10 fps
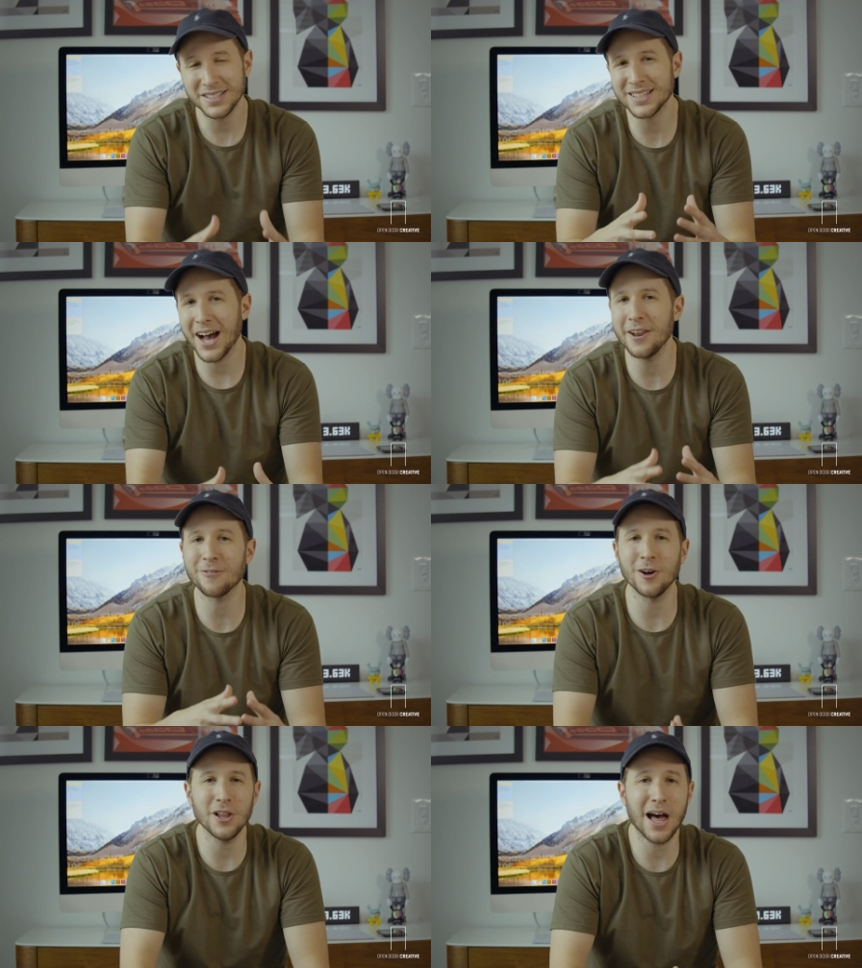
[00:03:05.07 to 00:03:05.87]
this kind
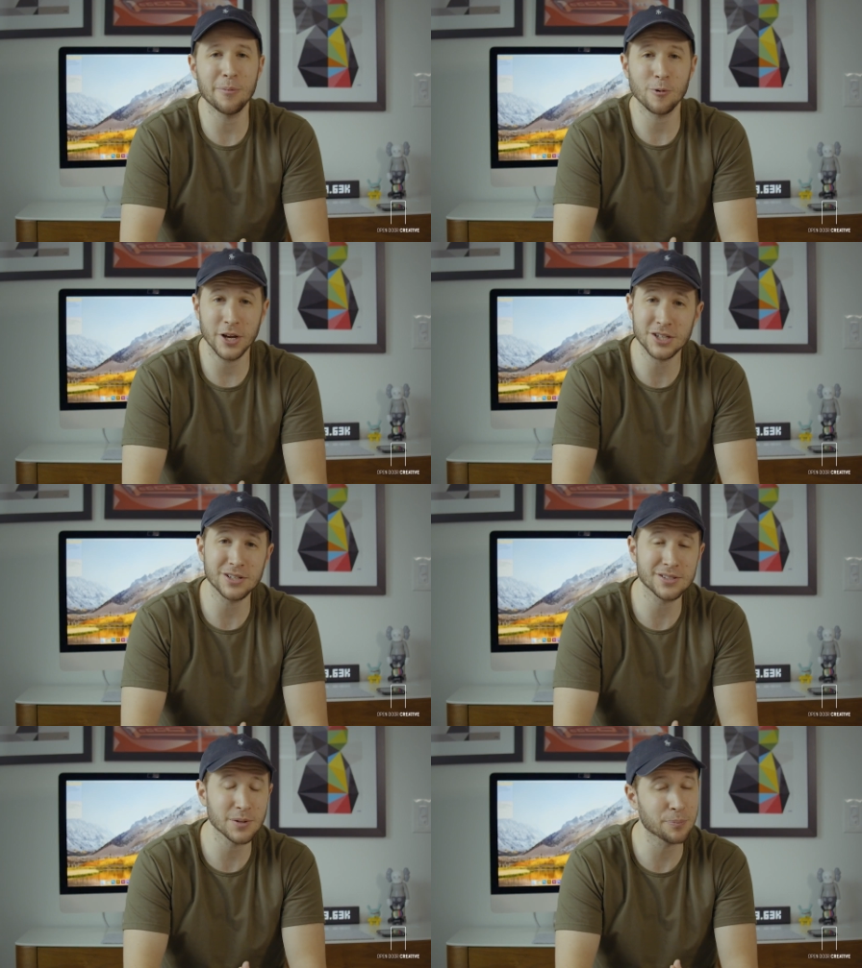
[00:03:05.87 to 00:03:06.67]
of
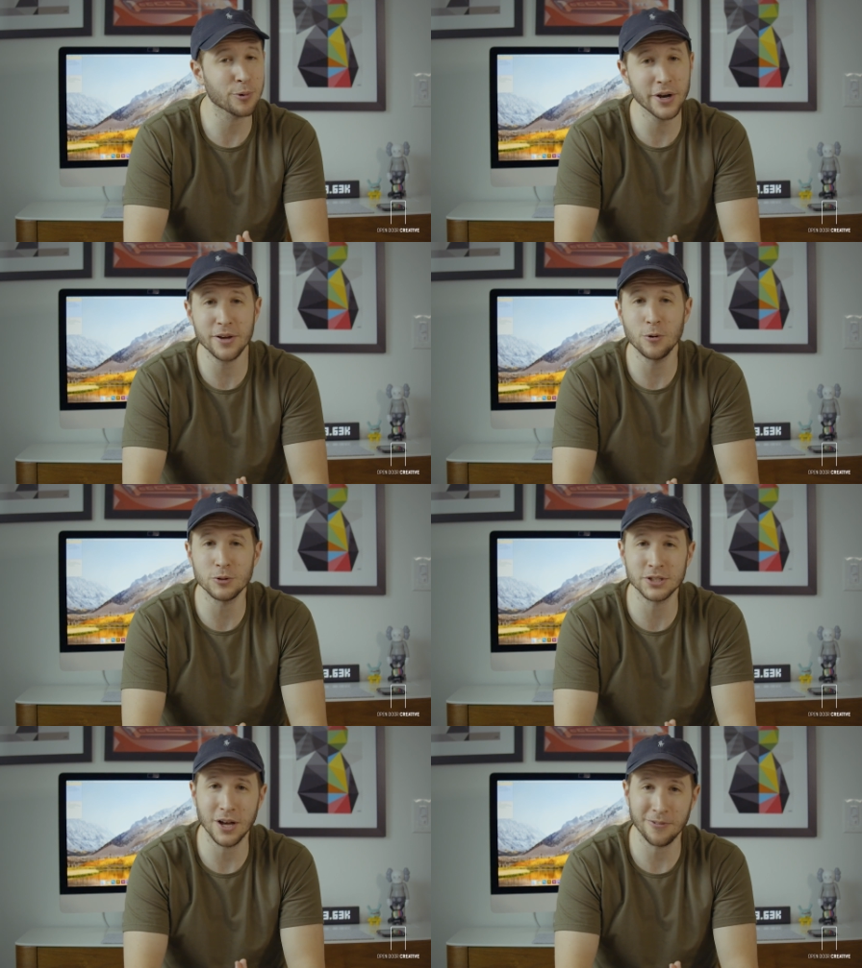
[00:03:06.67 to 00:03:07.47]
collaboration, some pretty
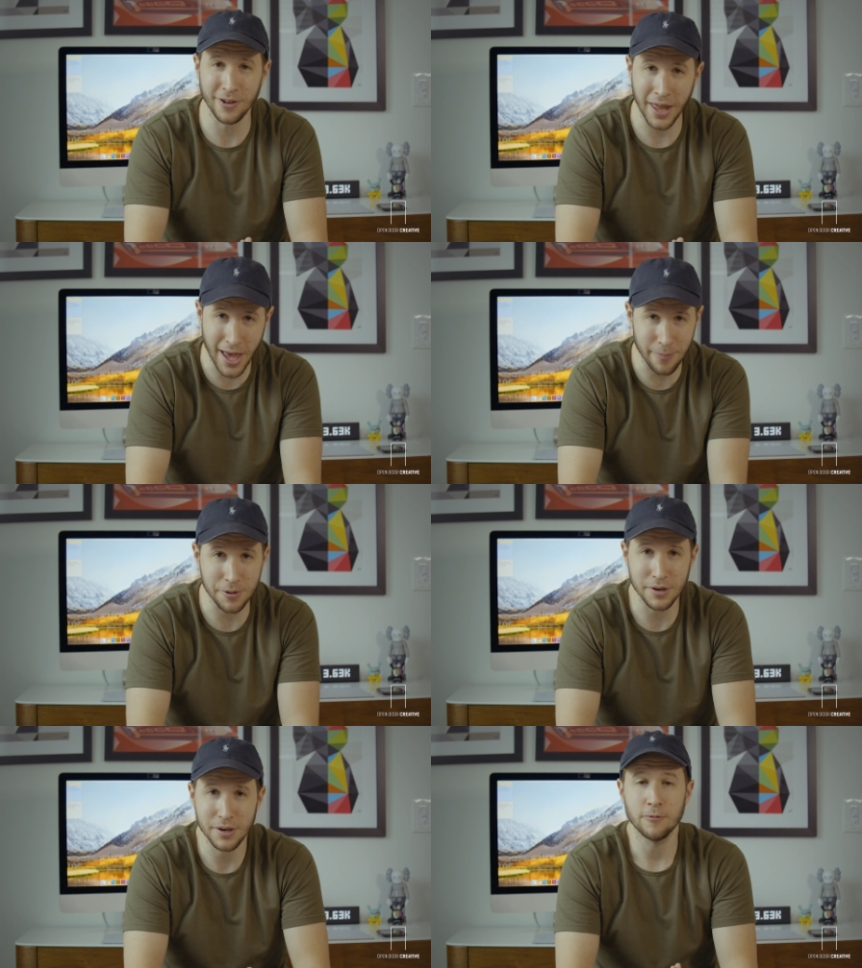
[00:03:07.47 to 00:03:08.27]
cool stuff can happen.